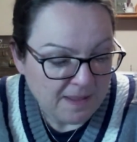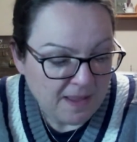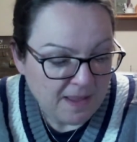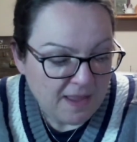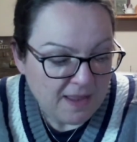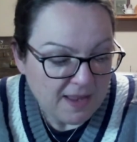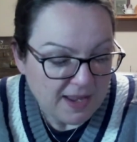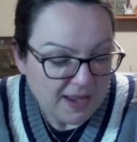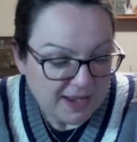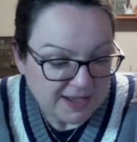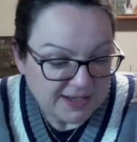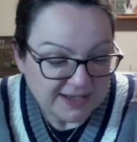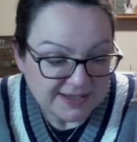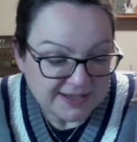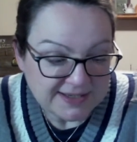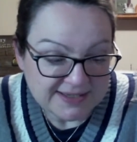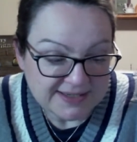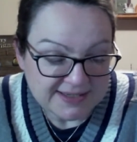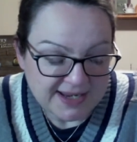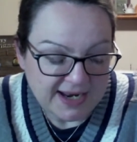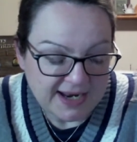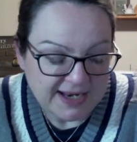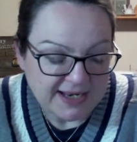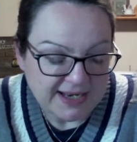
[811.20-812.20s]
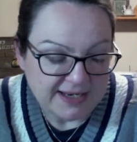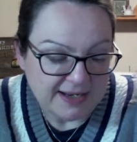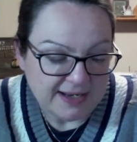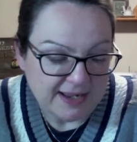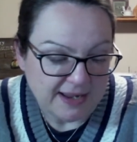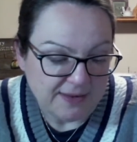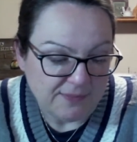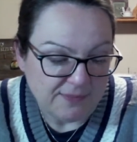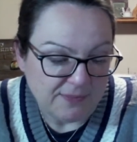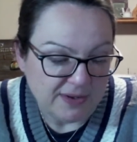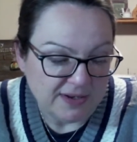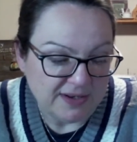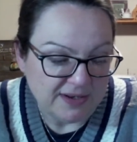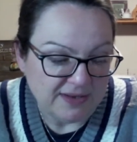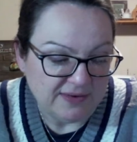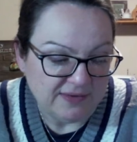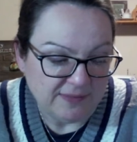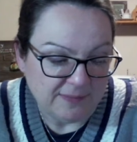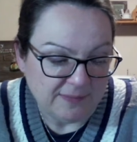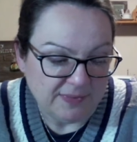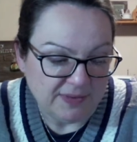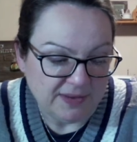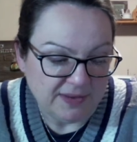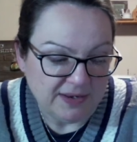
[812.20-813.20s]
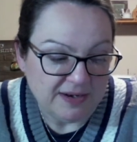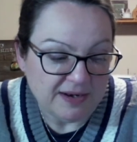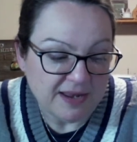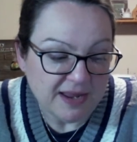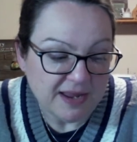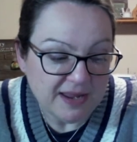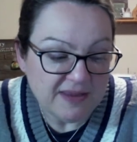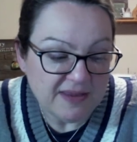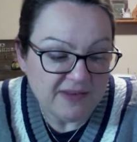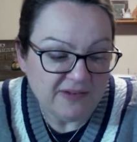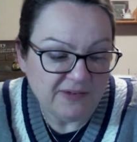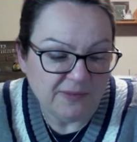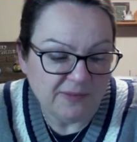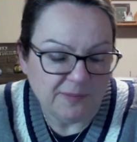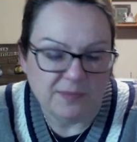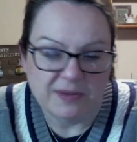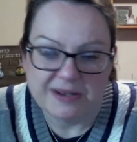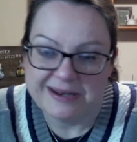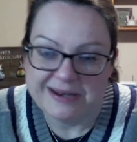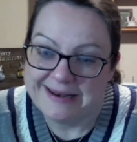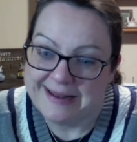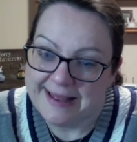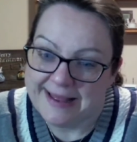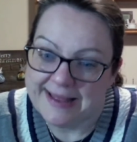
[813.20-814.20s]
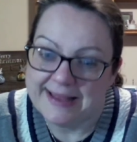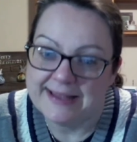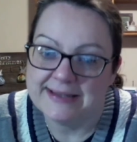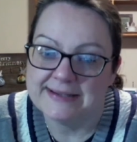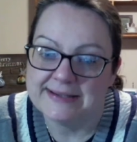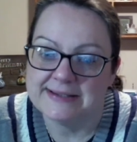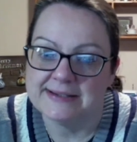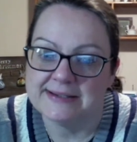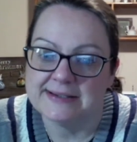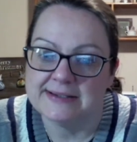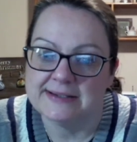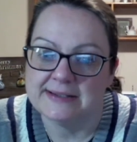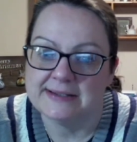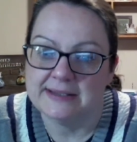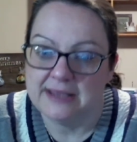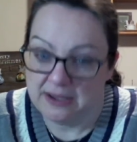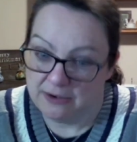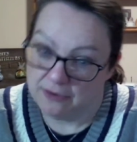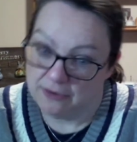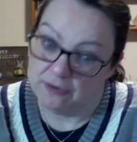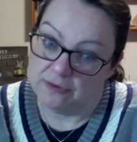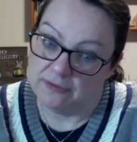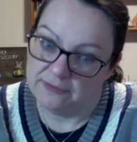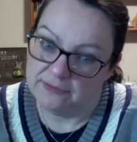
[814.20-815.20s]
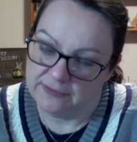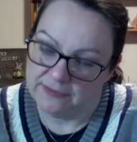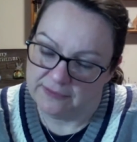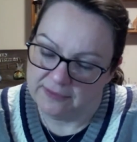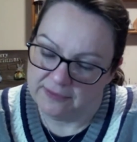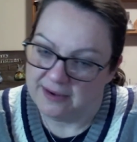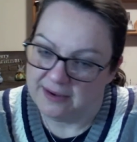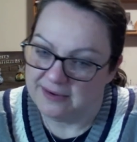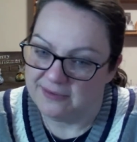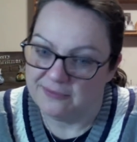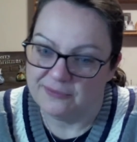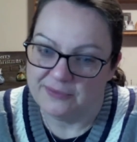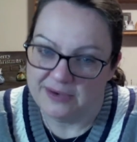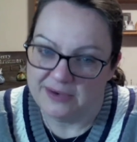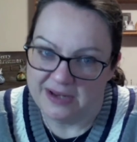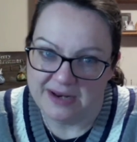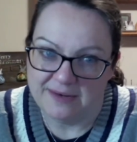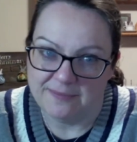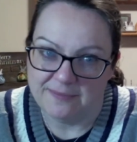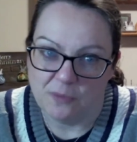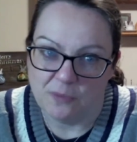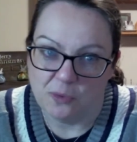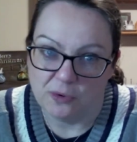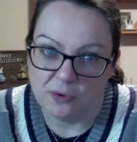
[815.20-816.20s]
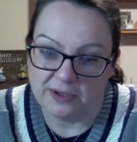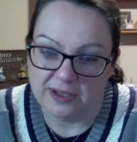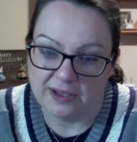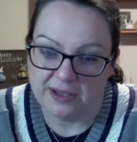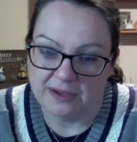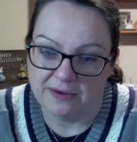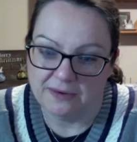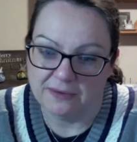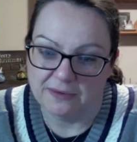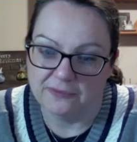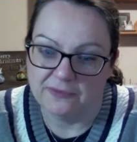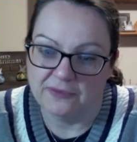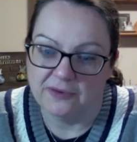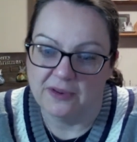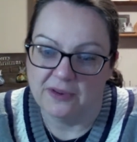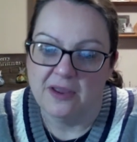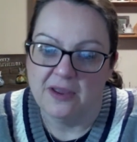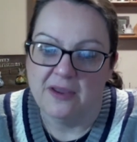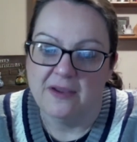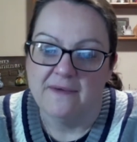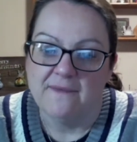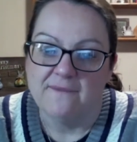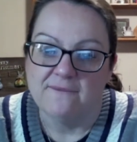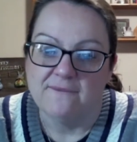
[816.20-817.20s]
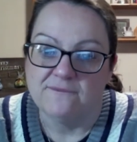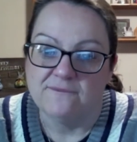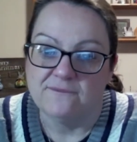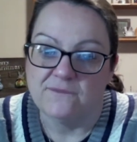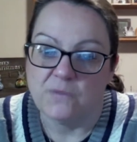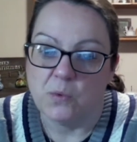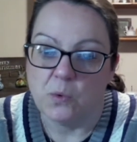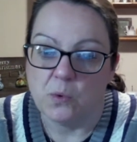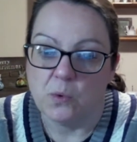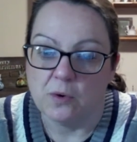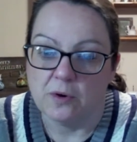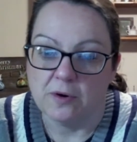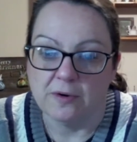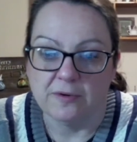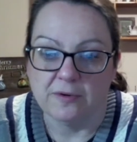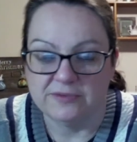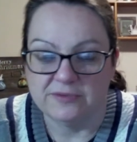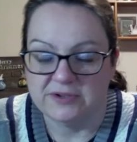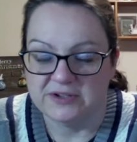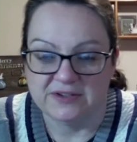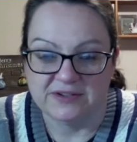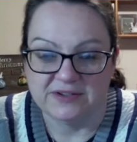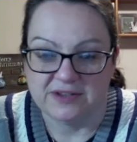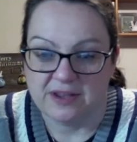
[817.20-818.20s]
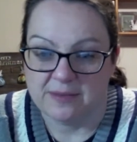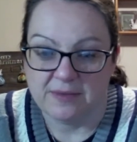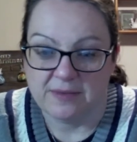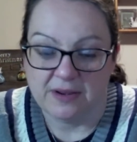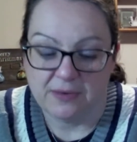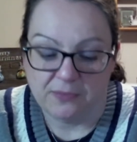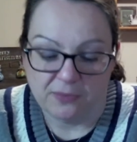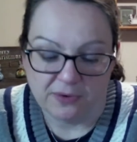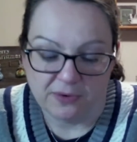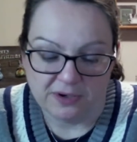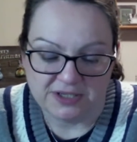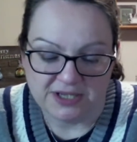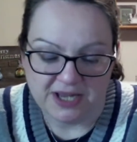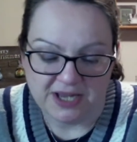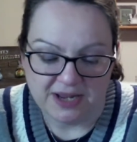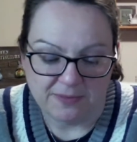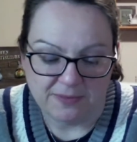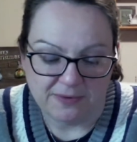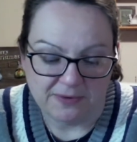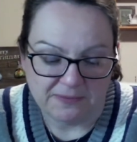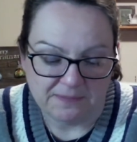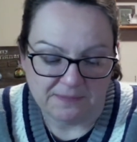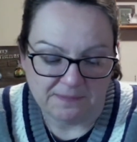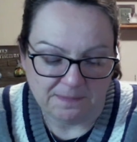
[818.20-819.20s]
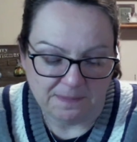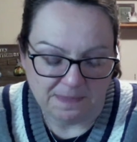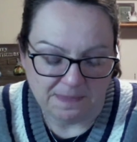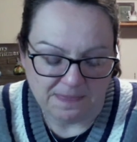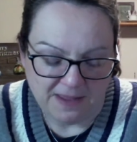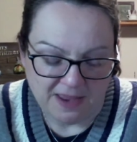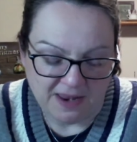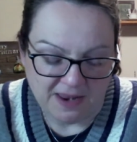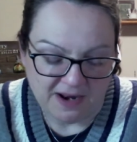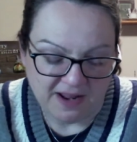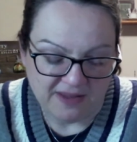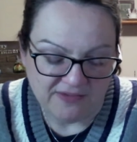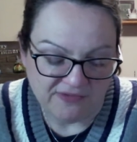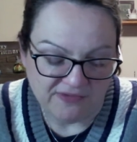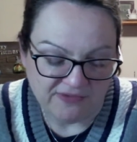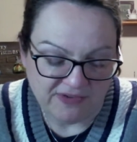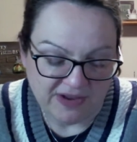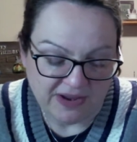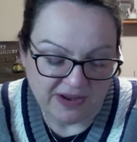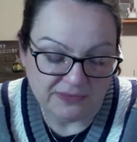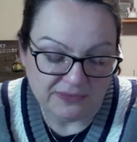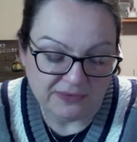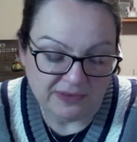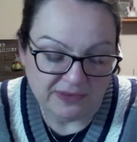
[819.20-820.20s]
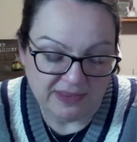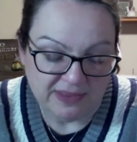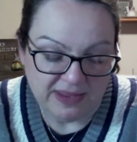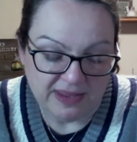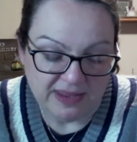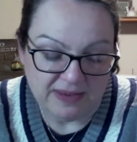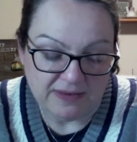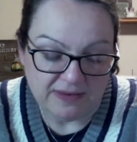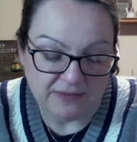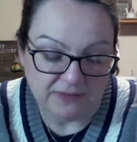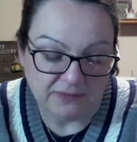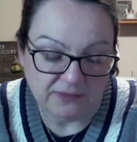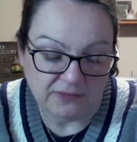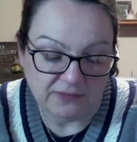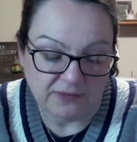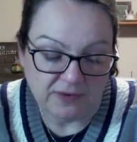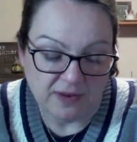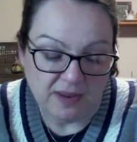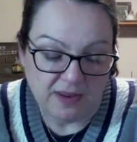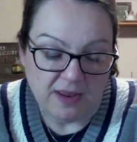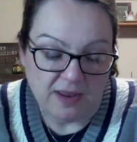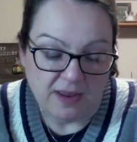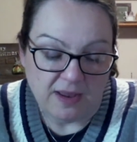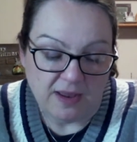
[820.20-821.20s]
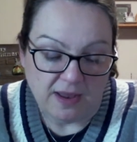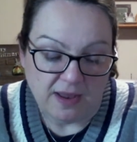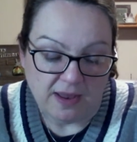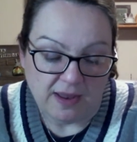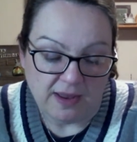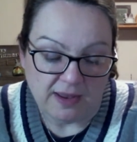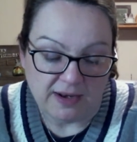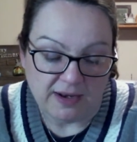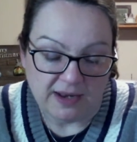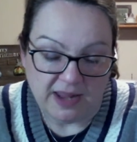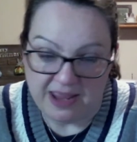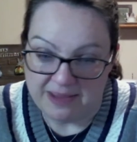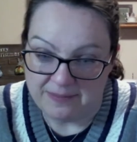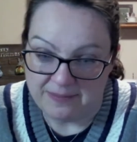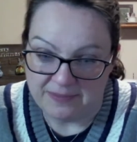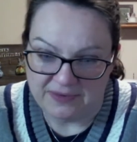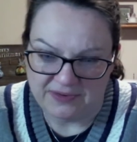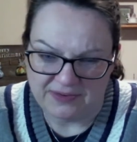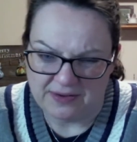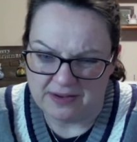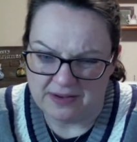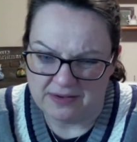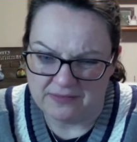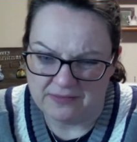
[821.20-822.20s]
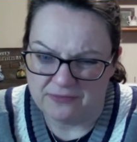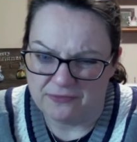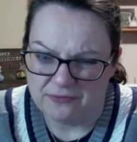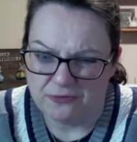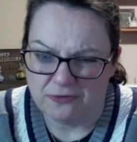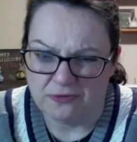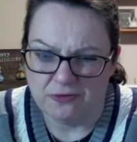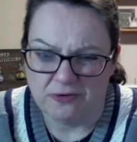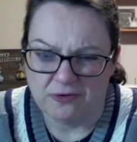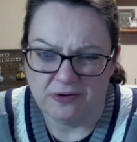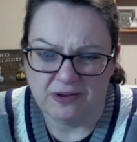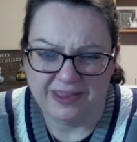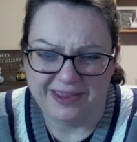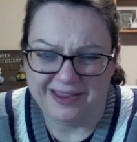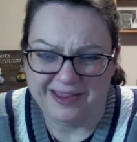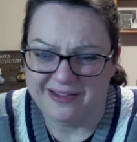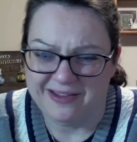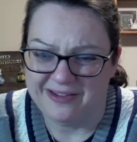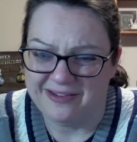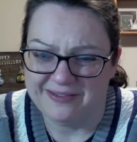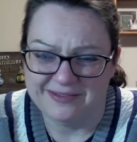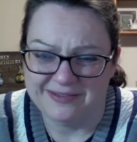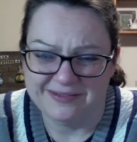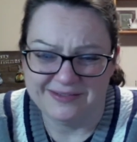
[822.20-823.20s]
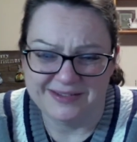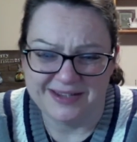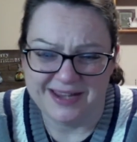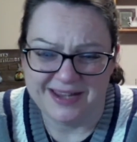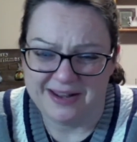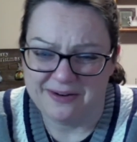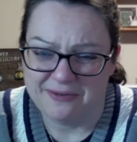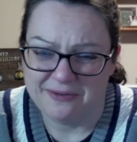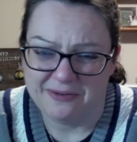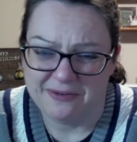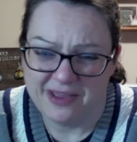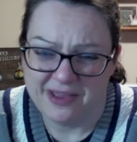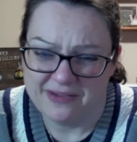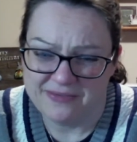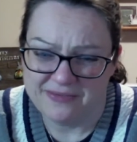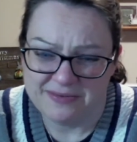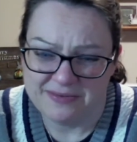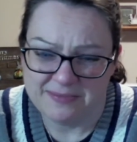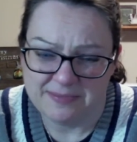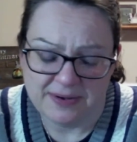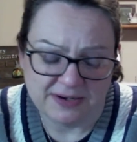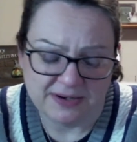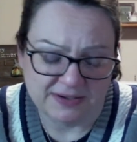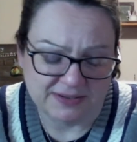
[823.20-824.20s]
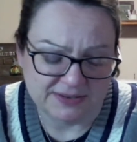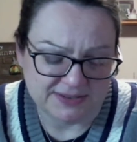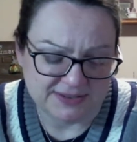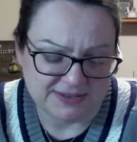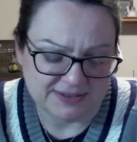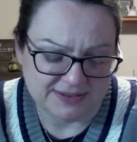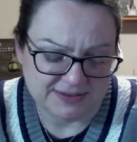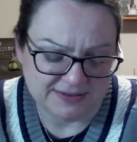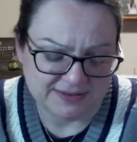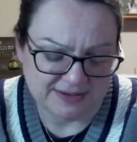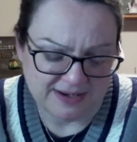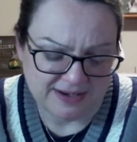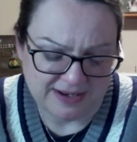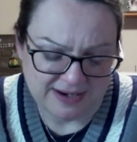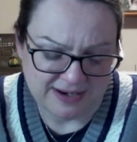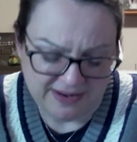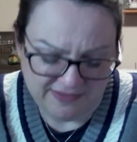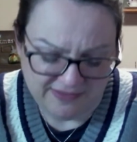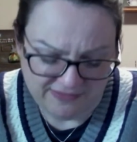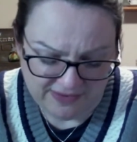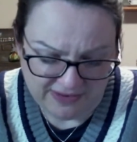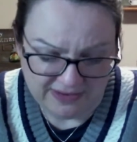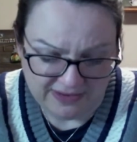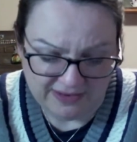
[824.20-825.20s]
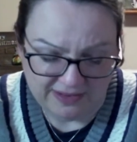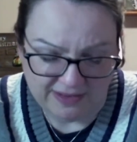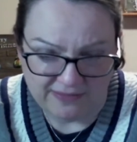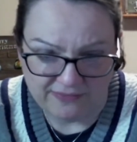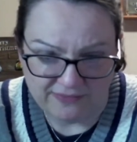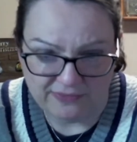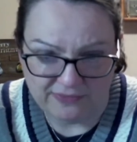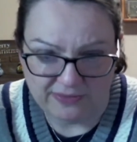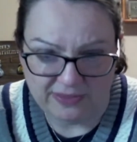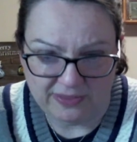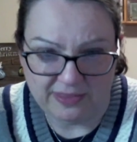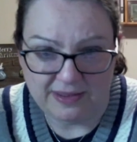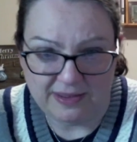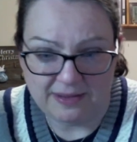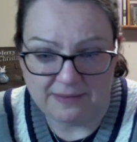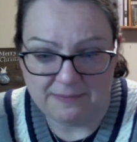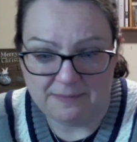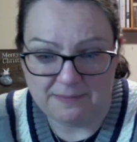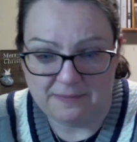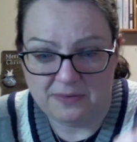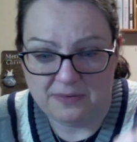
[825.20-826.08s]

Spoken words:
And I decided I wanted something nice, but not Gingers. I don't need more Gingers for just on my work table. And I found these on Amazon for like 10 or 11 bucks, and I fell in love with them.